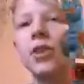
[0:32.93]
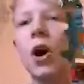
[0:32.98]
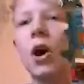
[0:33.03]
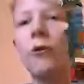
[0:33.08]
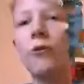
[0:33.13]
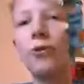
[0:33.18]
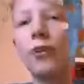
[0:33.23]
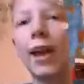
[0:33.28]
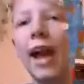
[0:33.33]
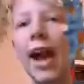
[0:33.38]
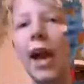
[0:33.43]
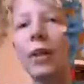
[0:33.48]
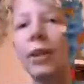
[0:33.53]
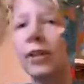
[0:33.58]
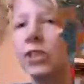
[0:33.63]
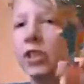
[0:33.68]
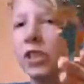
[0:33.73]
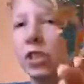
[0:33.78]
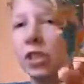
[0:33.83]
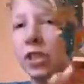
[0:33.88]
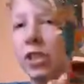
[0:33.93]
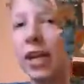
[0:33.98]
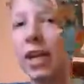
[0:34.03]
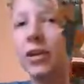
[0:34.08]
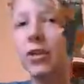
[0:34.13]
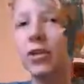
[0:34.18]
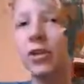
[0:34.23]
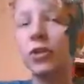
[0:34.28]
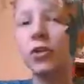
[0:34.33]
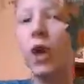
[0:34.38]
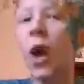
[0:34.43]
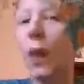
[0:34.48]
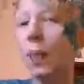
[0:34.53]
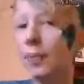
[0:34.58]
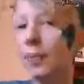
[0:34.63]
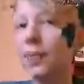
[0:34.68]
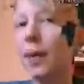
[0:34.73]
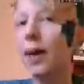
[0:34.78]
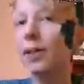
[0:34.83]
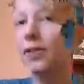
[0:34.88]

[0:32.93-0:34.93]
for now, let's just get into the drop spots.